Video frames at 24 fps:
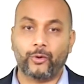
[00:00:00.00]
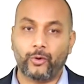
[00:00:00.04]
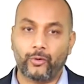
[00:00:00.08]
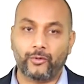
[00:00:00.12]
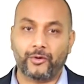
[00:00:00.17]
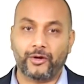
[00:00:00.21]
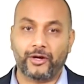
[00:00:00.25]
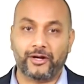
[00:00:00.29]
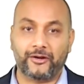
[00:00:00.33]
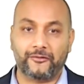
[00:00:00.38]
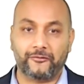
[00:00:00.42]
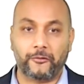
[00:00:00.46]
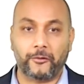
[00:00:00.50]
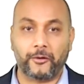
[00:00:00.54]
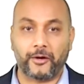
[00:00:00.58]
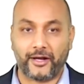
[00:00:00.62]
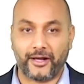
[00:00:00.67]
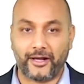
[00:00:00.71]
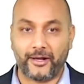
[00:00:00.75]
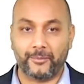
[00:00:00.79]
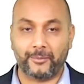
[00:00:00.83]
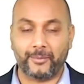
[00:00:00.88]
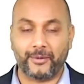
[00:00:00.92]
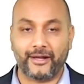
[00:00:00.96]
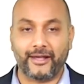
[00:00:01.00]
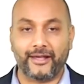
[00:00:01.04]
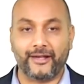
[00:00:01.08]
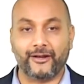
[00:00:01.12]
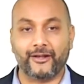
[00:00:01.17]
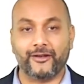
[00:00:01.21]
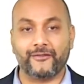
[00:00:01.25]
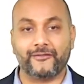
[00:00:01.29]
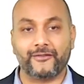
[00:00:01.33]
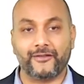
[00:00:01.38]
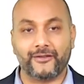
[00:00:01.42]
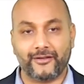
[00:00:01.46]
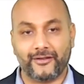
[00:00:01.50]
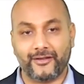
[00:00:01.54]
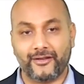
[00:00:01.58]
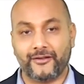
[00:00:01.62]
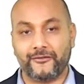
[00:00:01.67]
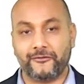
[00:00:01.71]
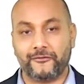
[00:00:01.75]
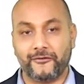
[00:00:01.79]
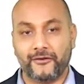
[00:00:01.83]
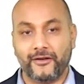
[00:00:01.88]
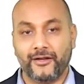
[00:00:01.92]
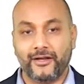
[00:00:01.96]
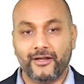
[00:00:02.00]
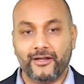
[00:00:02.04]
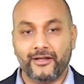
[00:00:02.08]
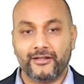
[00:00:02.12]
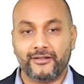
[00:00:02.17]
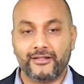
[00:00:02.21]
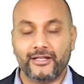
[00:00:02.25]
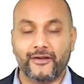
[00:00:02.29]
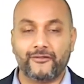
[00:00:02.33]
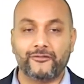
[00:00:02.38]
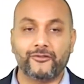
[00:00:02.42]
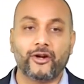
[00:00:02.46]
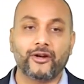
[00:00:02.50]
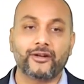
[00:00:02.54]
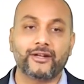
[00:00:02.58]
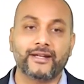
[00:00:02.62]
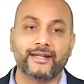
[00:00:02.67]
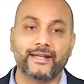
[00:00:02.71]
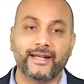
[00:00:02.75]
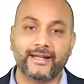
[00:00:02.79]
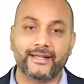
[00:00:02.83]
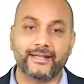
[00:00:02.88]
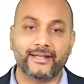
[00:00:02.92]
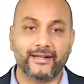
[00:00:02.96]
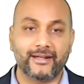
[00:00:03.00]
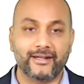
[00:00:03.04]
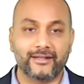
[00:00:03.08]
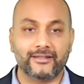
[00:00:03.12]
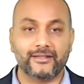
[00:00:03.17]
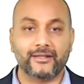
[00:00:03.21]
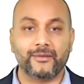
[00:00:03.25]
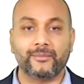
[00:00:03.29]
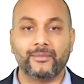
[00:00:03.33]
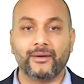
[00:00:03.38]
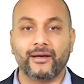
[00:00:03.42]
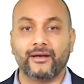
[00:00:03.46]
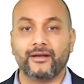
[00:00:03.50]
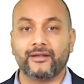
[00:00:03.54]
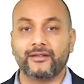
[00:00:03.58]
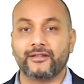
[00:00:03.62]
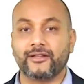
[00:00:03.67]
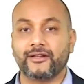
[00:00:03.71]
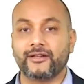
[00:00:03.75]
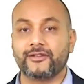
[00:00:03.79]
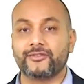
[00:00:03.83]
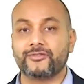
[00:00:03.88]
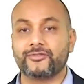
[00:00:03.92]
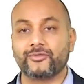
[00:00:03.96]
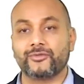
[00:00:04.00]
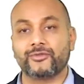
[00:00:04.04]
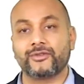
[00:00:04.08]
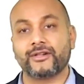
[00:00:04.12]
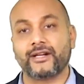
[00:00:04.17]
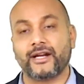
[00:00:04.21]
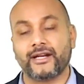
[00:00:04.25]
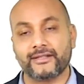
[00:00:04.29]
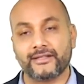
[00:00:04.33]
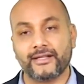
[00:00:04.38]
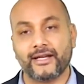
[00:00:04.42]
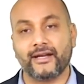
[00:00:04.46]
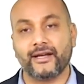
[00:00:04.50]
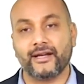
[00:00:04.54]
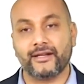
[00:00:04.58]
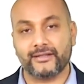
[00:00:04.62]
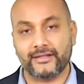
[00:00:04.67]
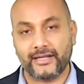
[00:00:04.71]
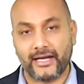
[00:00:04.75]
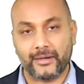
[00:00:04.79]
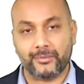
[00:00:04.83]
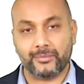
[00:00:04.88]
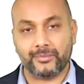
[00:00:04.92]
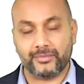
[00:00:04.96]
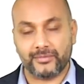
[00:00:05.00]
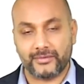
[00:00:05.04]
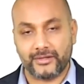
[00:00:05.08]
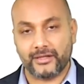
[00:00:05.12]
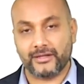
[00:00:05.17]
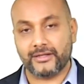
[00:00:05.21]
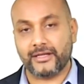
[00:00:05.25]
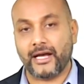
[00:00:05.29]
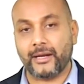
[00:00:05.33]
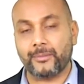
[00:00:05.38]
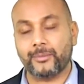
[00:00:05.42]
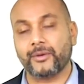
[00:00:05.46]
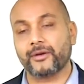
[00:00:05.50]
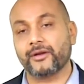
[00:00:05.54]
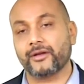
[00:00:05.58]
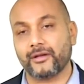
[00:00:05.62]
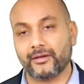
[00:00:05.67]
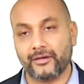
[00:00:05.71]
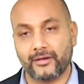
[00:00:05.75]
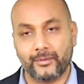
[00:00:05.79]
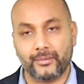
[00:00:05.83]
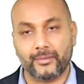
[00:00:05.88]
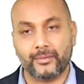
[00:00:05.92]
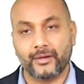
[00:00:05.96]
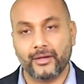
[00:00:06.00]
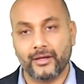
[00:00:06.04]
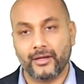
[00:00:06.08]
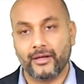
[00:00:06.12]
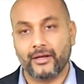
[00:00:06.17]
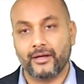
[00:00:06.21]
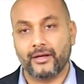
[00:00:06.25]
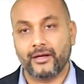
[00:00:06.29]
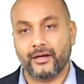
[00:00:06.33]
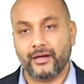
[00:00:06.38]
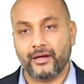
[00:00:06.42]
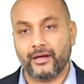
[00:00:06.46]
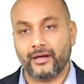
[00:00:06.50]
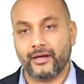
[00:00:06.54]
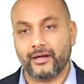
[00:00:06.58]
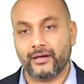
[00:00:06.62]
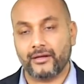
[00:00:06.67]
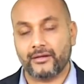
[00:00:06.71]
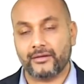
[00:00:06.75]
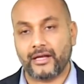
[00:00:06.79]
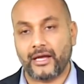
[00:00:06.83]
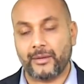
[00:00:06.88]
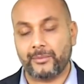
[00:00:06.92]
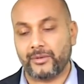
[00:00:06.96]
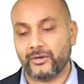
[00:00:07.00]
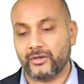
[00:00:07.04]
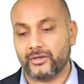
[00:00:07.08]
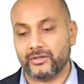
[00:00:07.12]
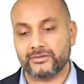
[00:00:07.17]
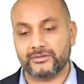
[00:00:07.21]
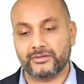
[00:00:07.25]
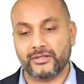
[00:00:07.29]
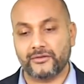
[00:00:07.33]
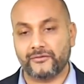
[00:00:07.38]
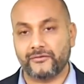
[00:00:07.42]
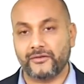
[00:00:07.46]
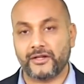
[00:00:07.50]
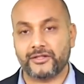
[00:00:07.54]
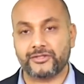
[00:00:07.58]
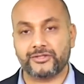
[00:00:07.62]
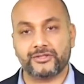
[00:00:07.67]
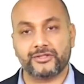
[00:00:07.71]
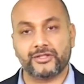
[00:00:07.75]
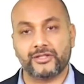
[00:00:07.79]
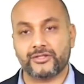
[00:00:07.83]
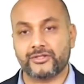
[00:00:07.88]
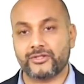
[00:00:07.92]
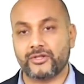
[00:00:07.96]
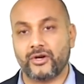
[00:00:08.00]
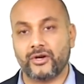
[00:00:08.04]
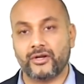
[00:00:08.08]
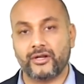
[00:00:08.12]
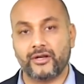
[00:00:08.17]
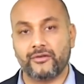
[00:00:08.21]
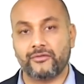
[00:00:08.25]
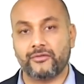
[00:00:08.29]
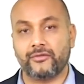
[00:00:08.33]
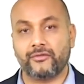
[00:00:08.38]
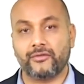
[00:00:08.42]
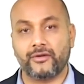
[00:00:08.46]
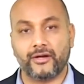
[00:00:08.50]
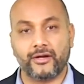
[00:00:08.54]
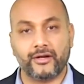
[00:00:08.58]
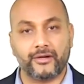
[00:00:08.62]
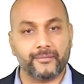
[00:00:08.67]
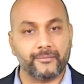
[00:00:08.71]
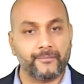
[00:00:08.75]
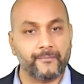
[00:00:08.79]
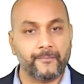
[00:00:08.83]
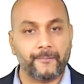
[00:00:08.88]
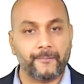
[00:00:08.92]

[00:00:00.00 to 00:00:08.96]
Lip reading: over for a company. If they have not detected the intruder at that till that particular time, because the infection has gone everywhere.